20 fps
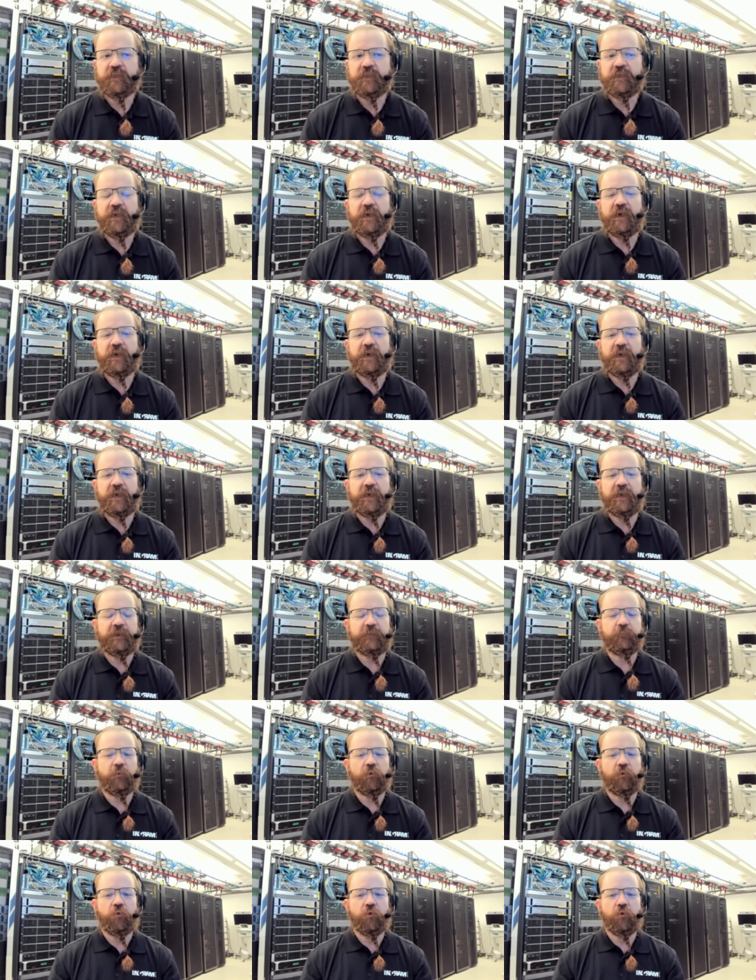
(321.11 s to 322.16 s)

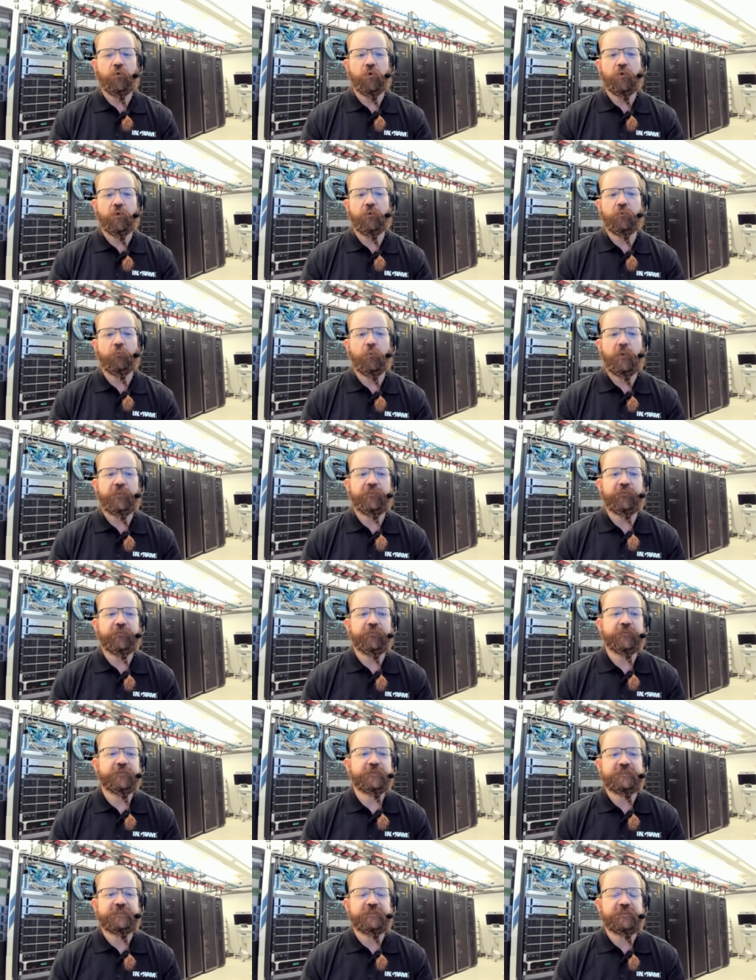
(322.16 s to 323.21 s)
or whether
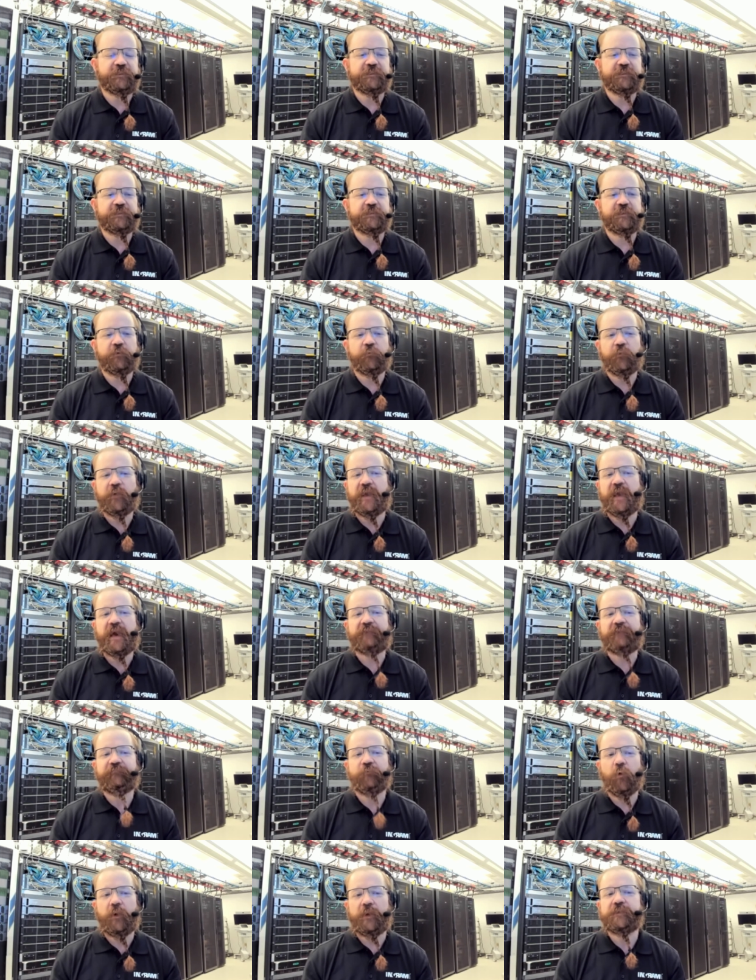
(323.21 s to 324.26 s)
it's just so we have a
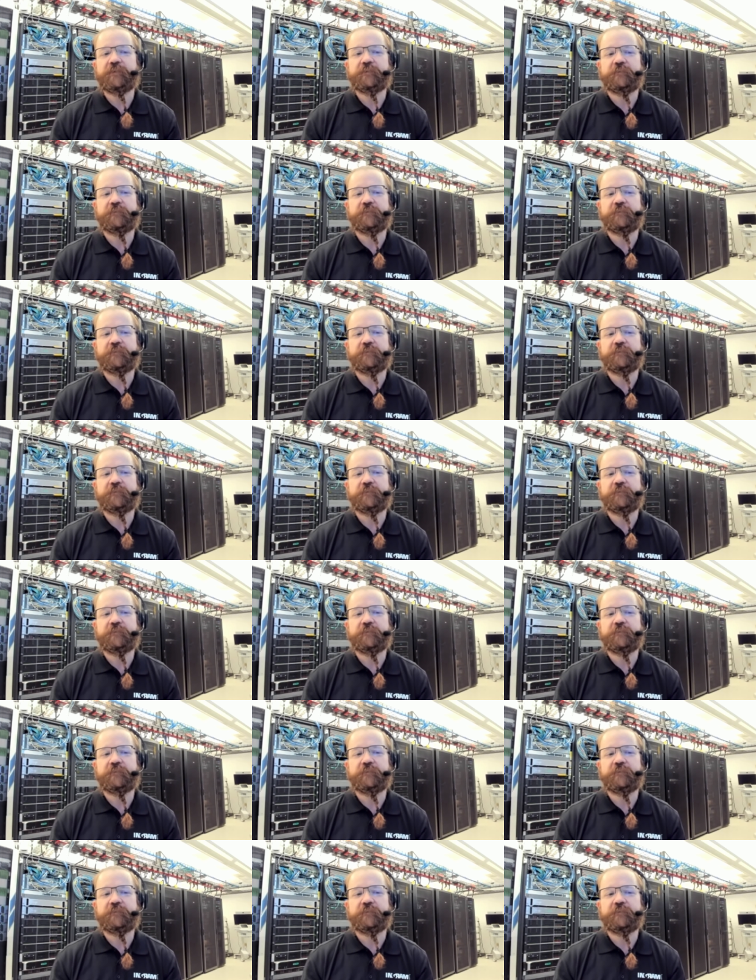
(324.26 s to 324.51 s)
way